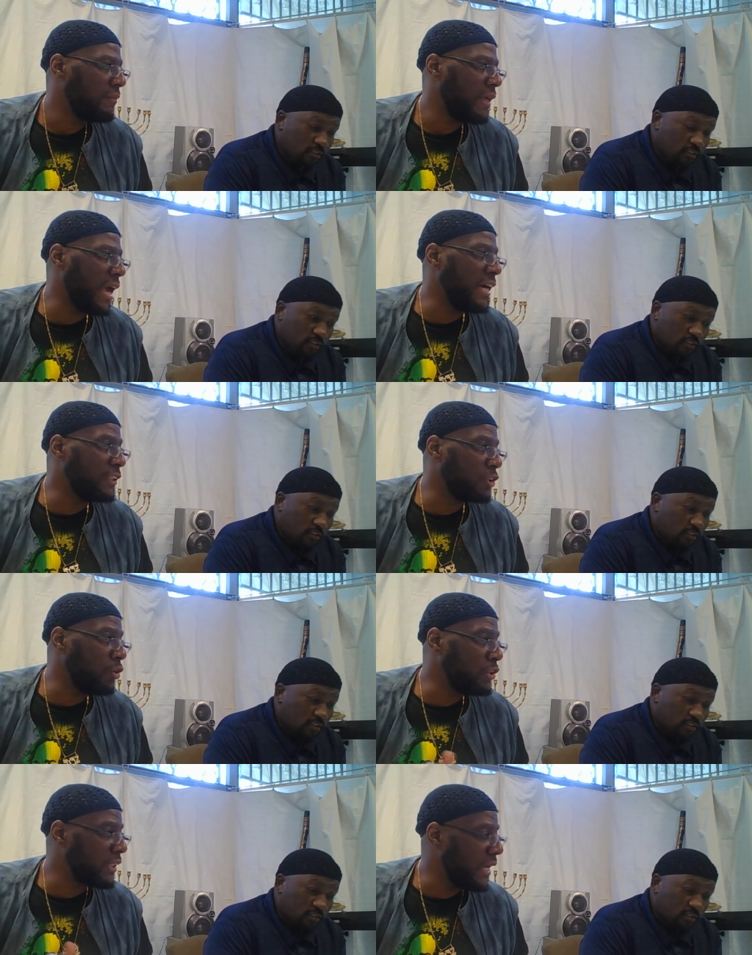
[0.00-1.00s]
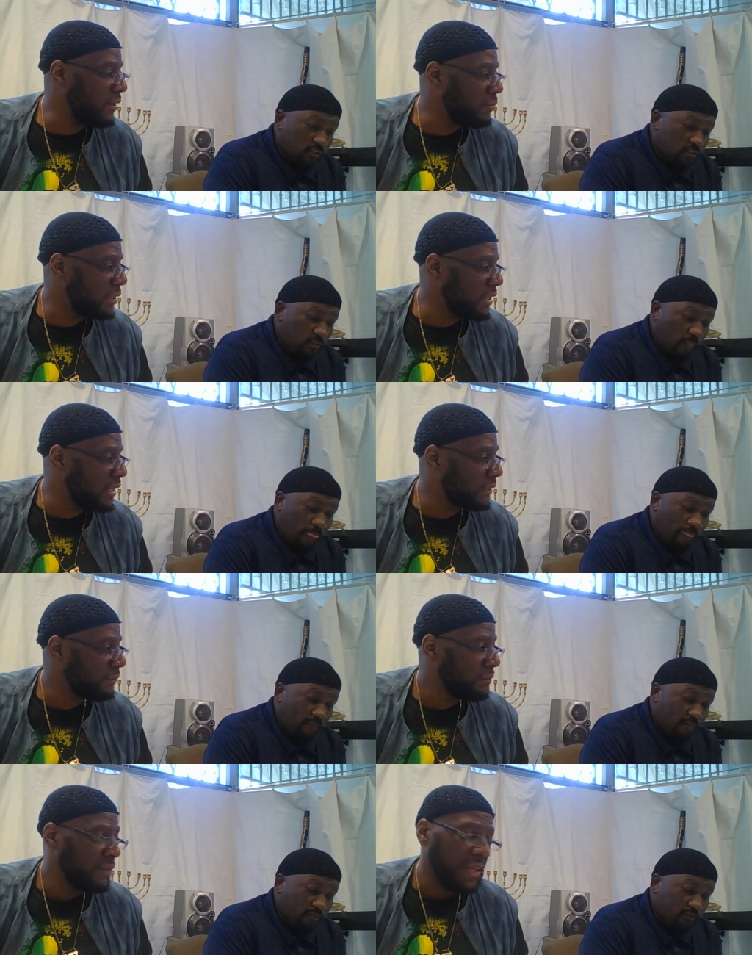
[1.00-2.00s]
Speaker 1: They associated with us.
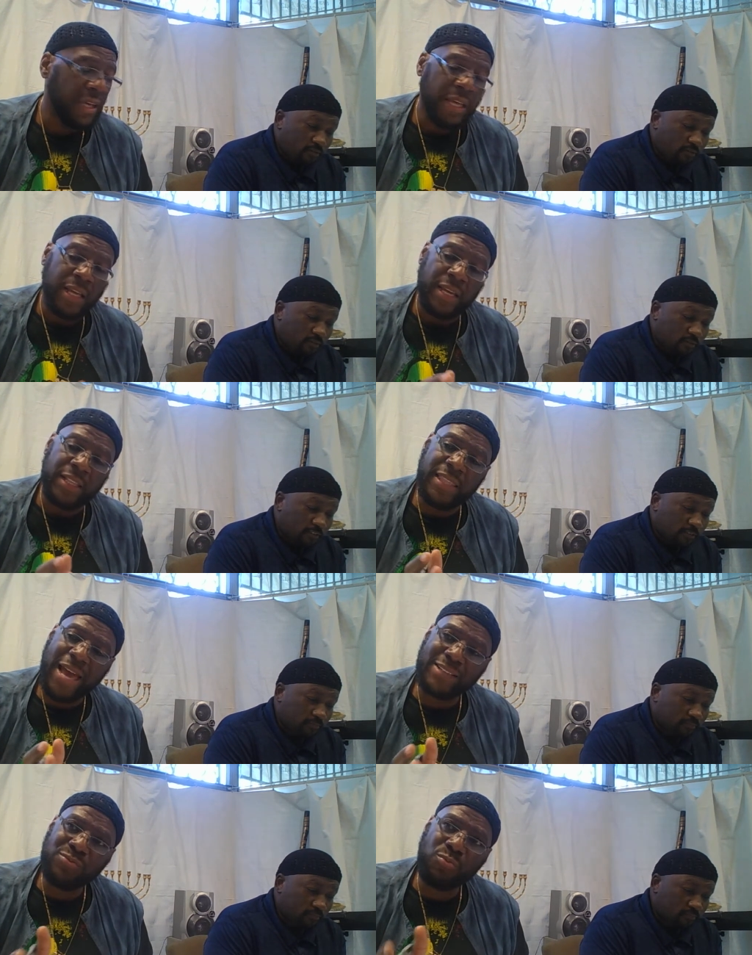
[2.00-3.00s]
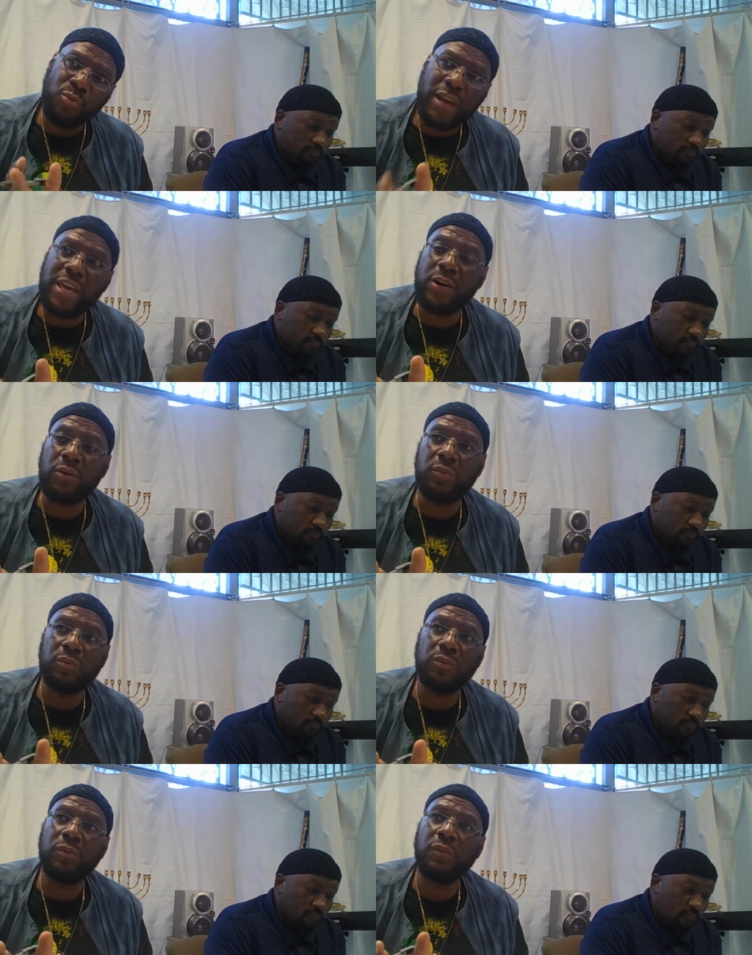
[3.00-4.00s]
That's real.
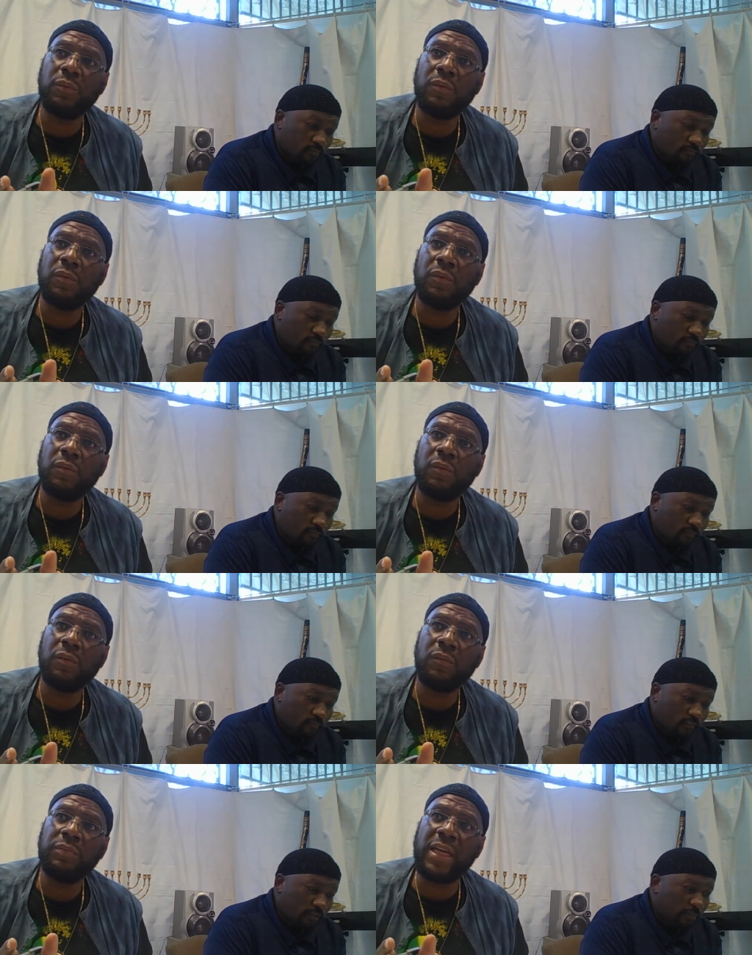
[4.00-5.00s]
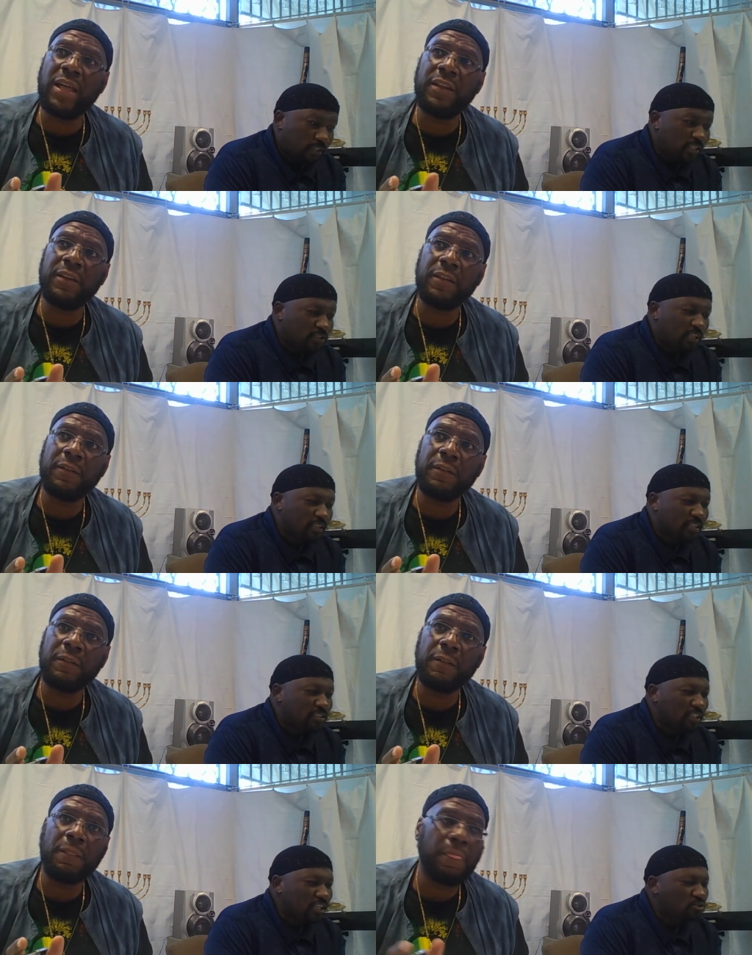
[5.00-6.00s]
I mean these and these
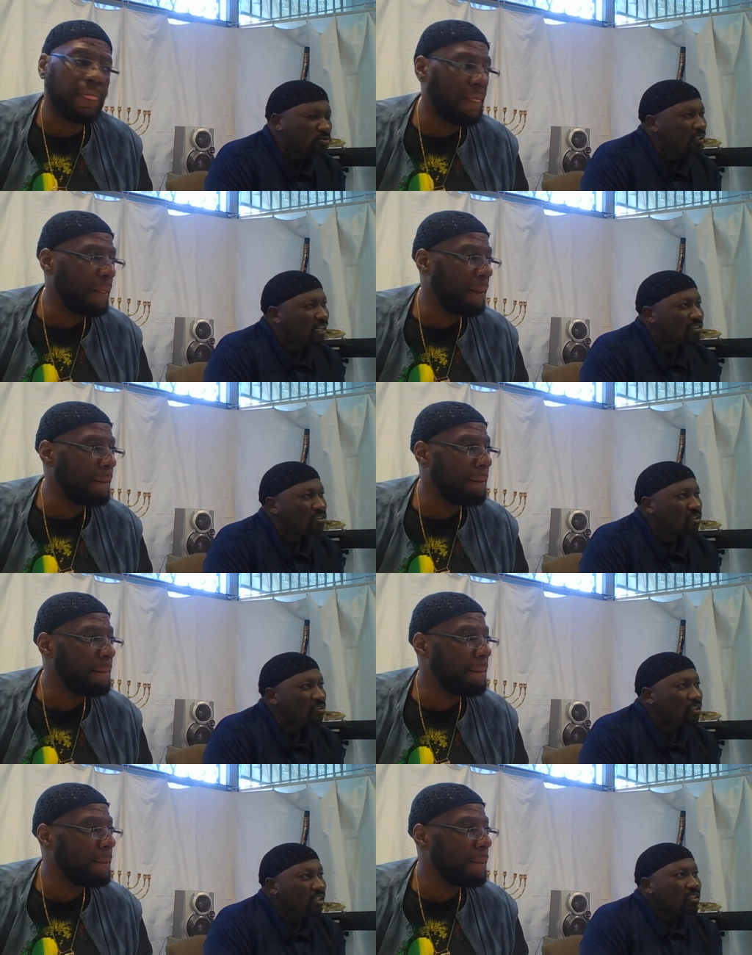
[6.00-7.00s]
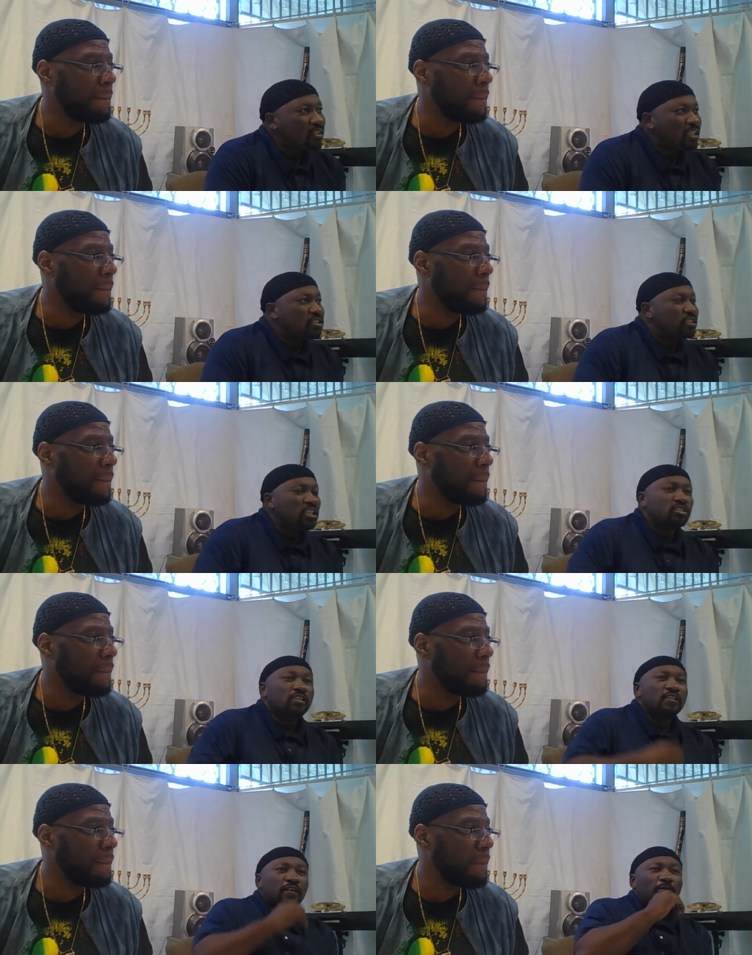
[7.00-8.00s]
Speaker 2: Israelites, y'all. These these
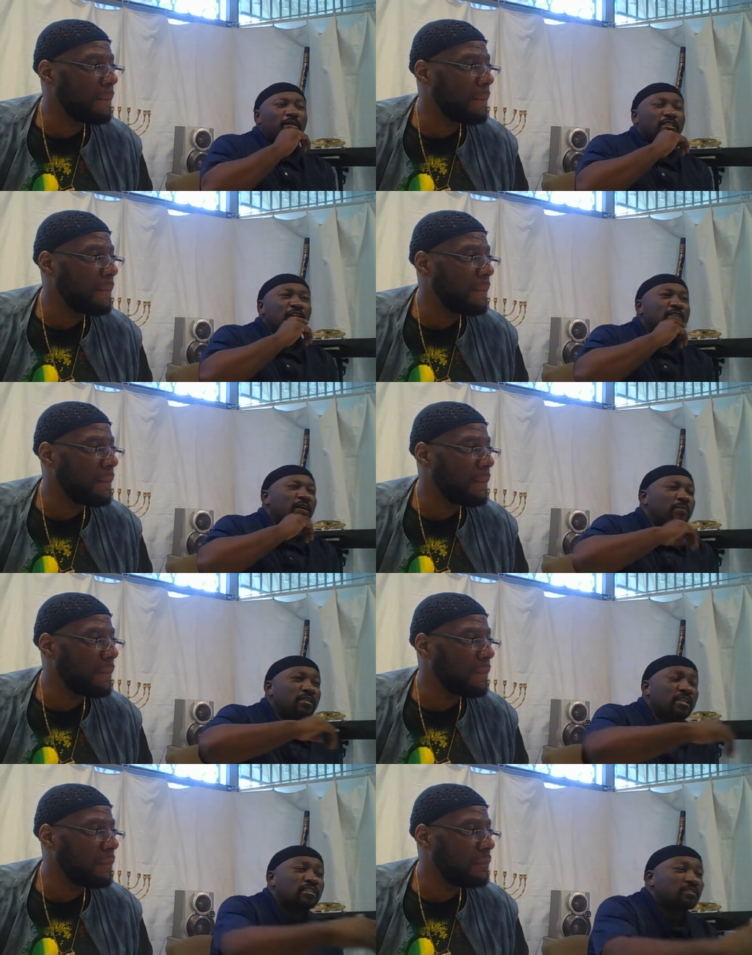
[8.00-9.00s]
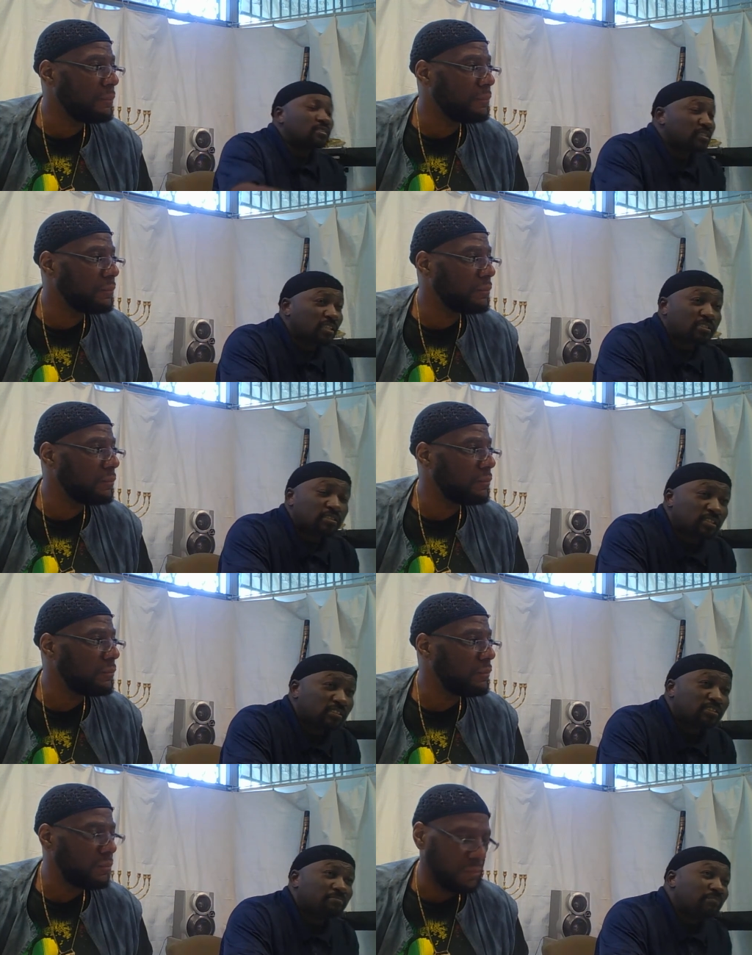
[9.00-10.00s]
I mean these I mean these this is this
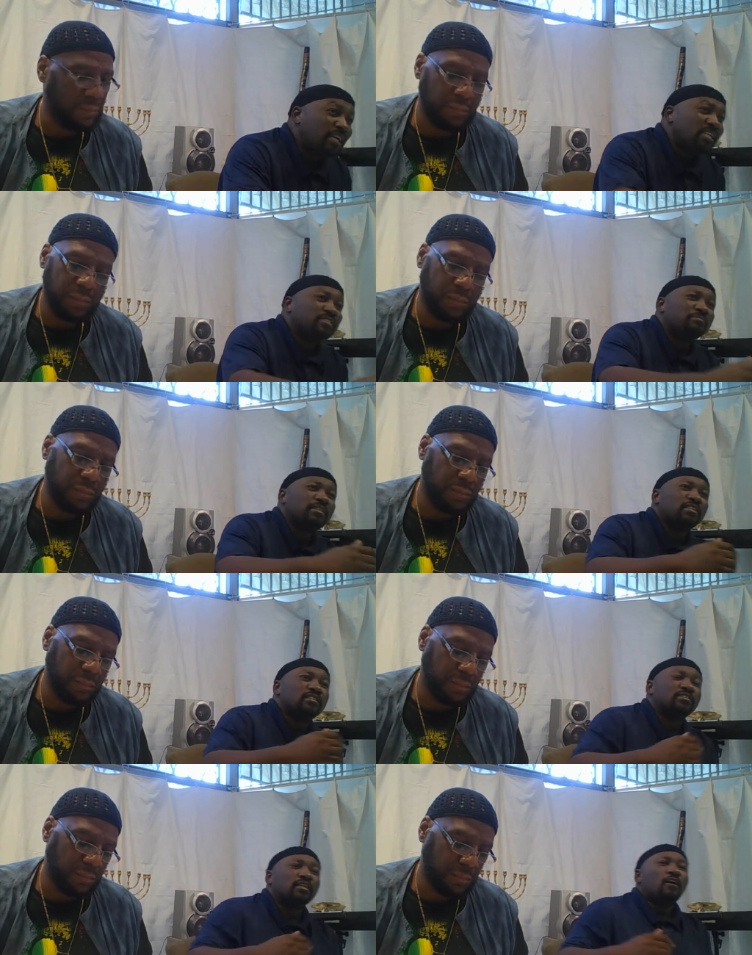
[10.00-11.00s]
is amazing because